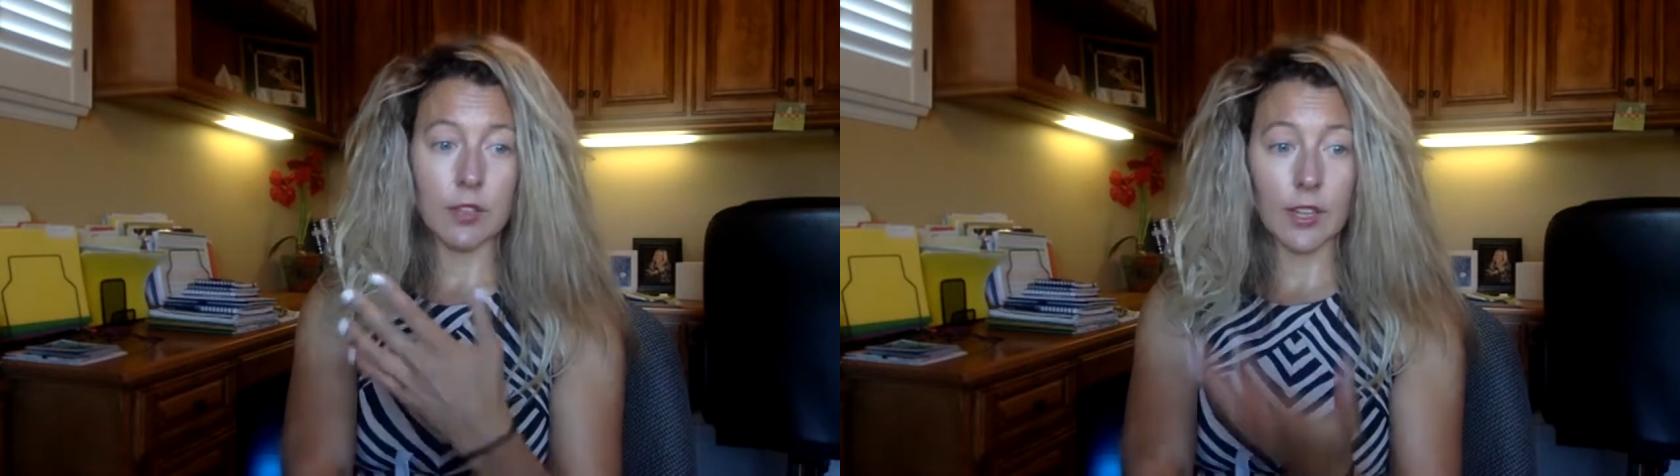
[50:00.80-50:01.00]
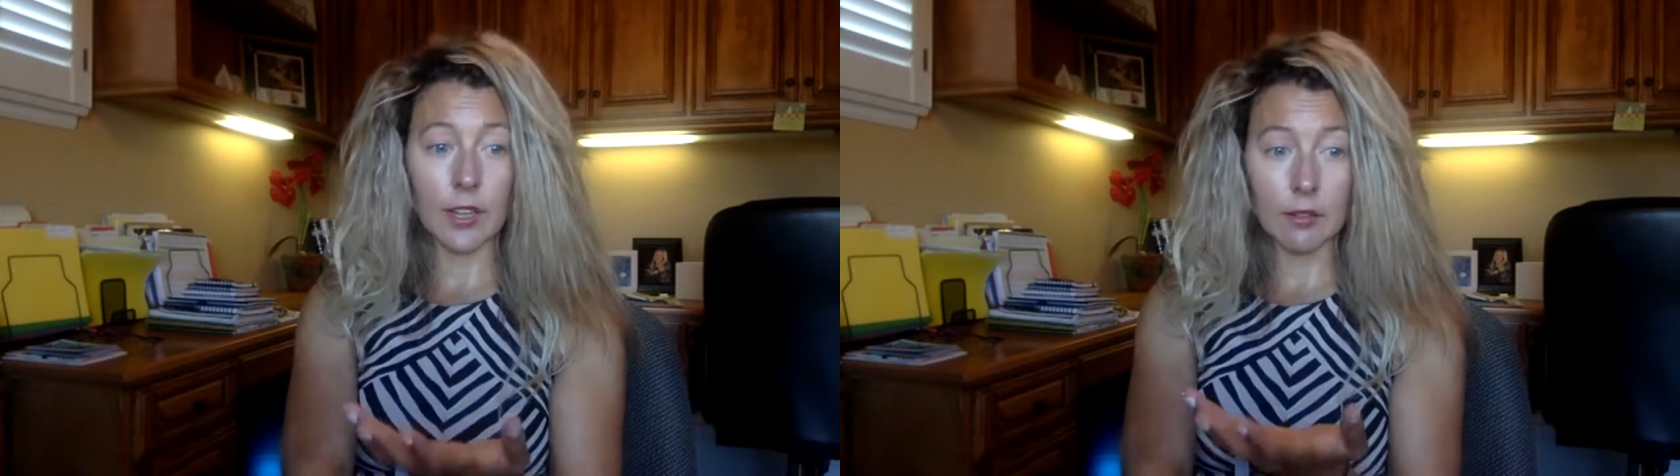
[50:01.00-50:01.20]

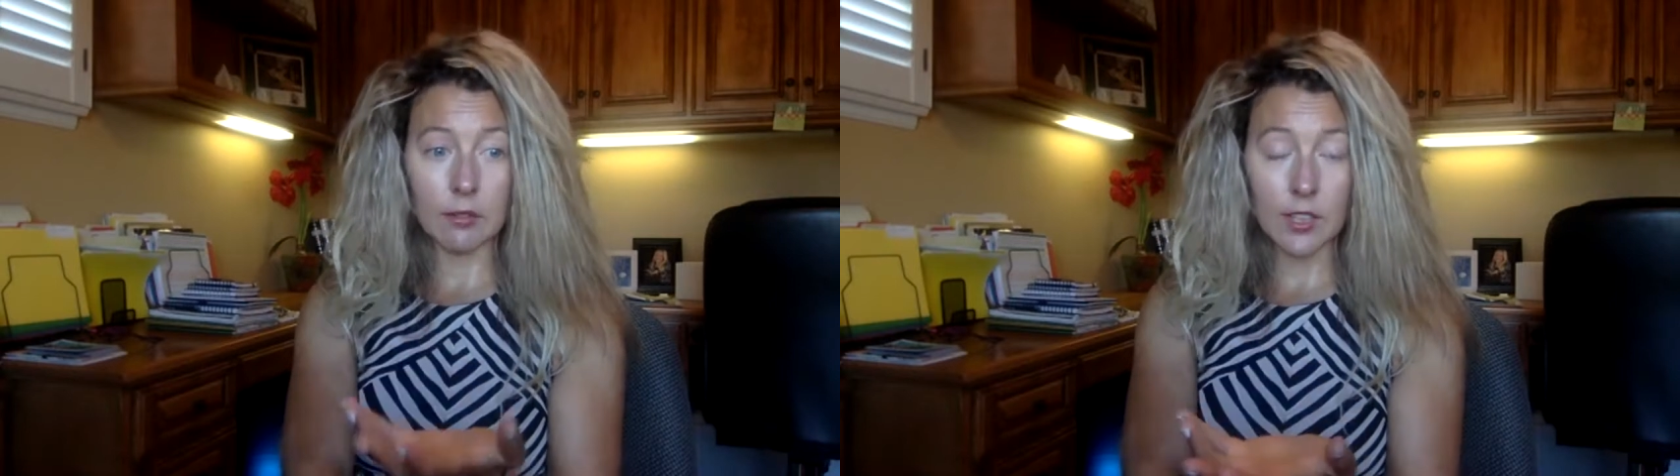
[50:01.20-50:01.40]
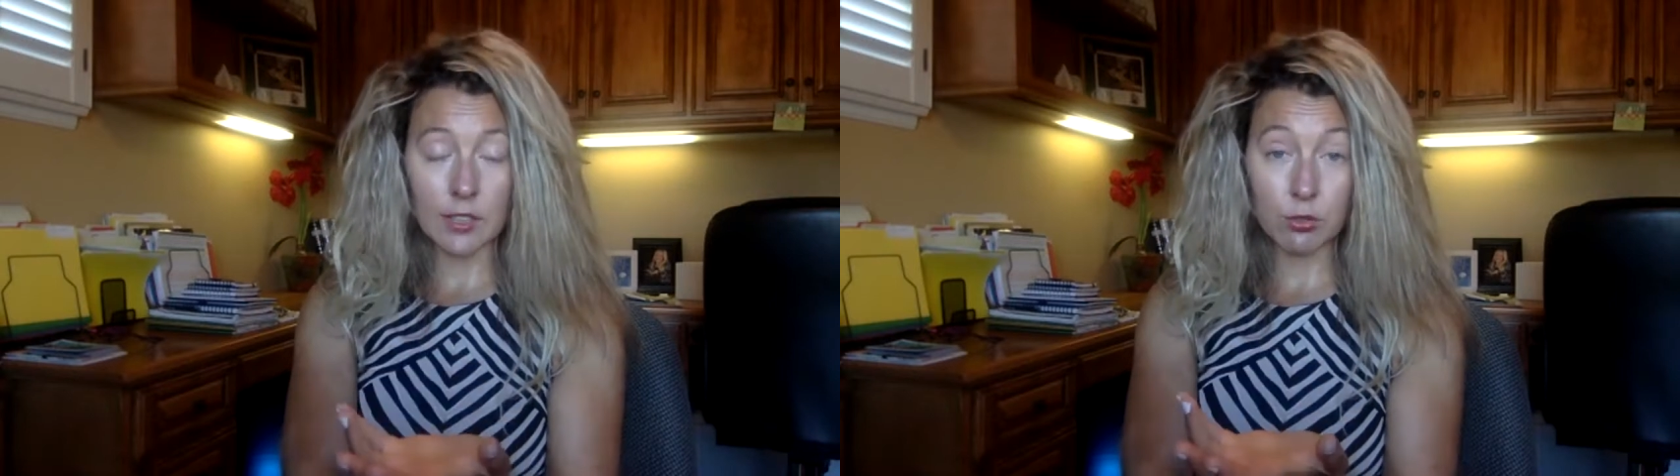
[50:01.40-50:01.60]
they
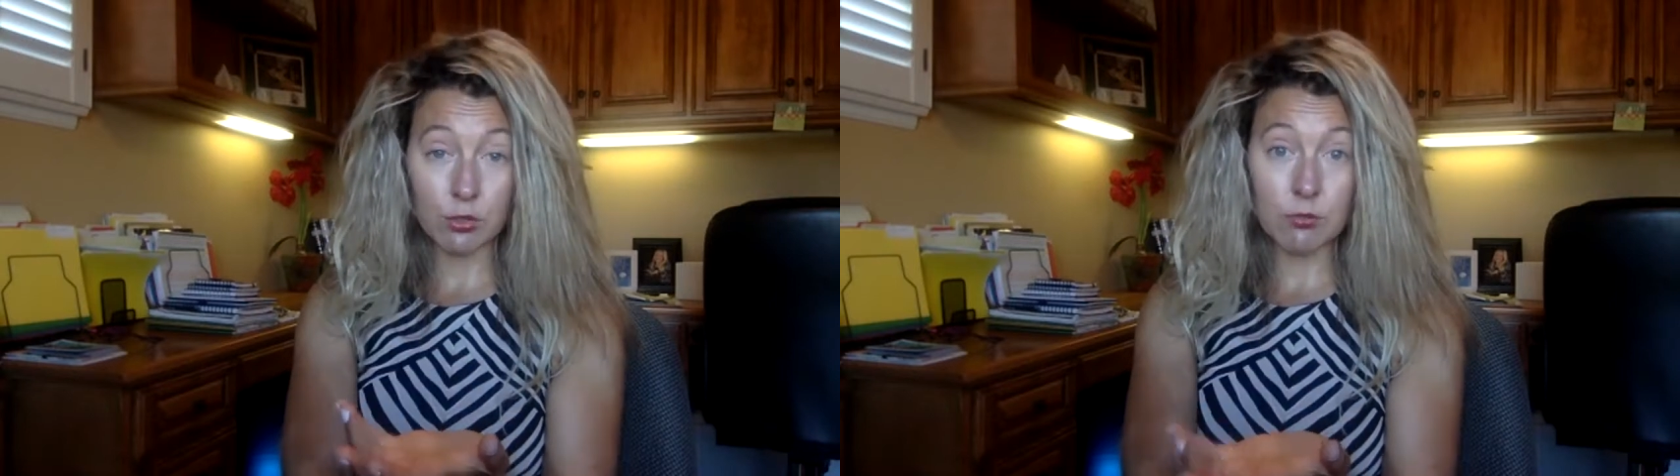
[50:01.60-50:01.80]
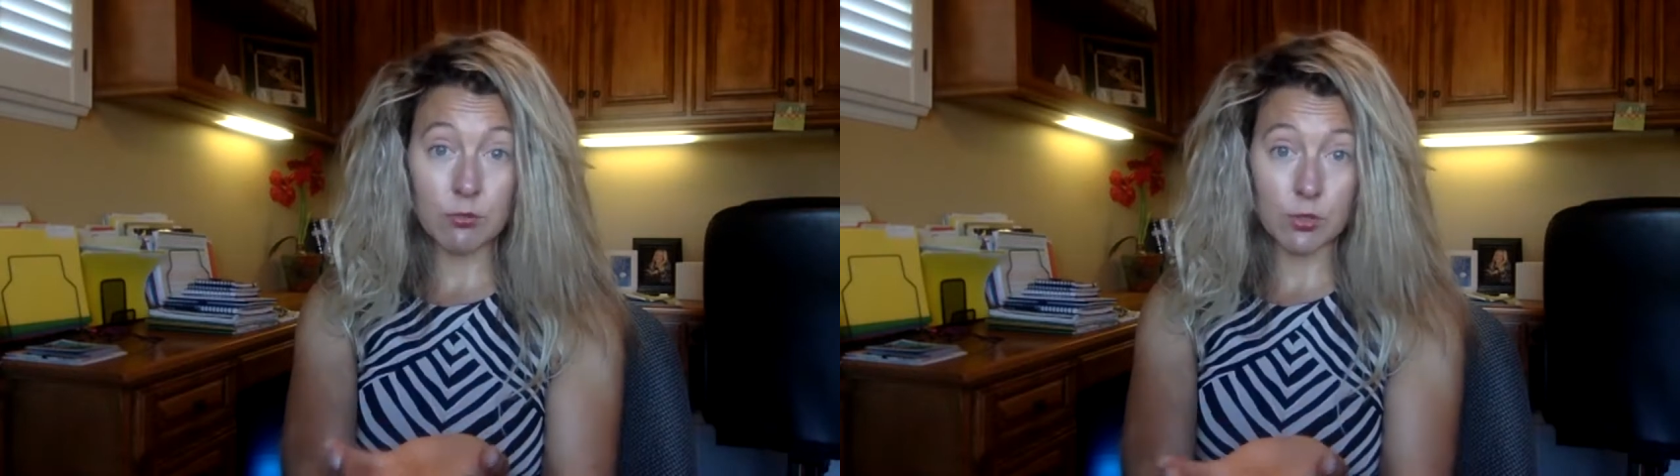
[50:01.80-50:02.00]

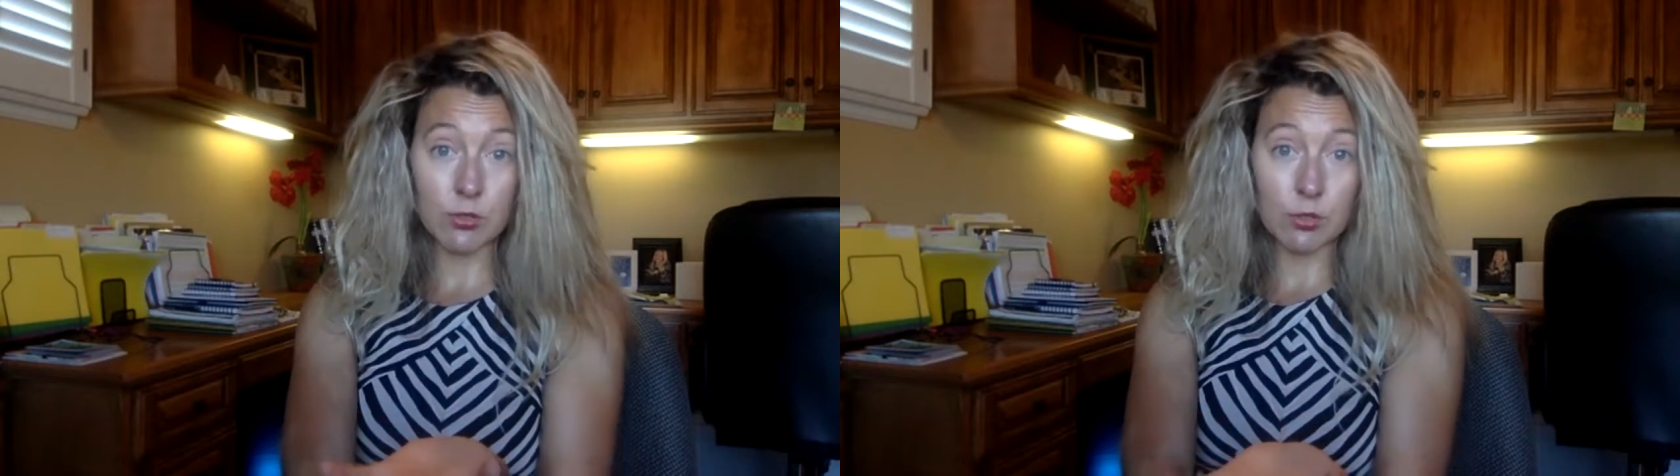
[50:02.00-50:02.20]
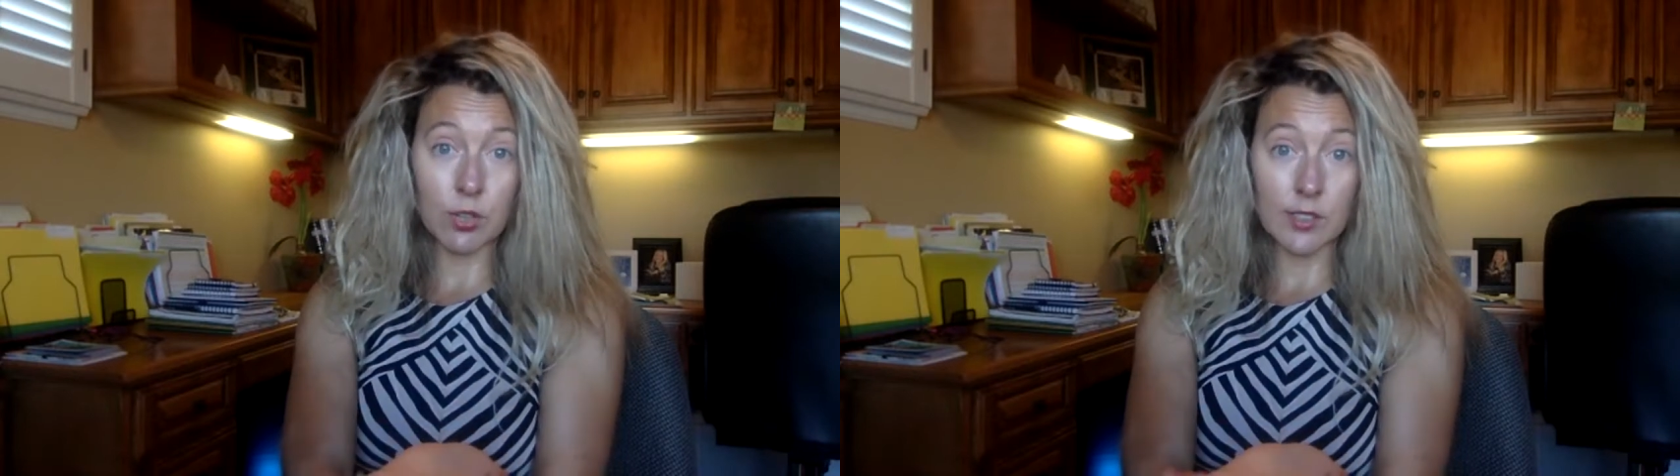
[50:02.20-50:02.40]

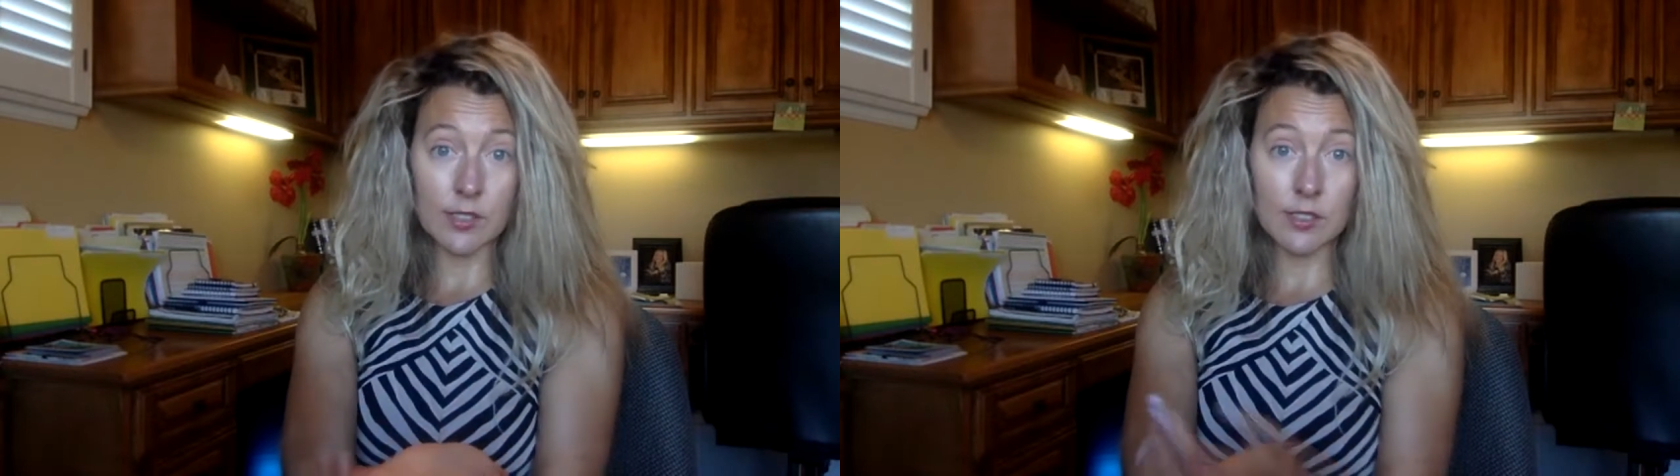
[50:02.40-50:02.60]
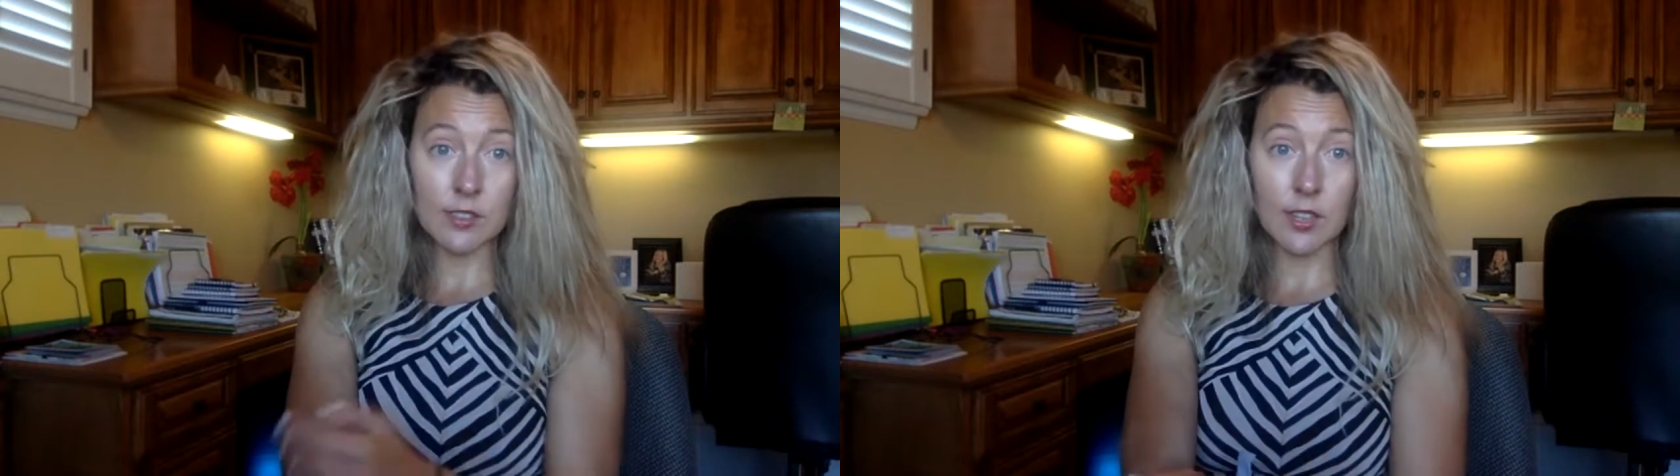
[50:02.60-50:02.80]
trust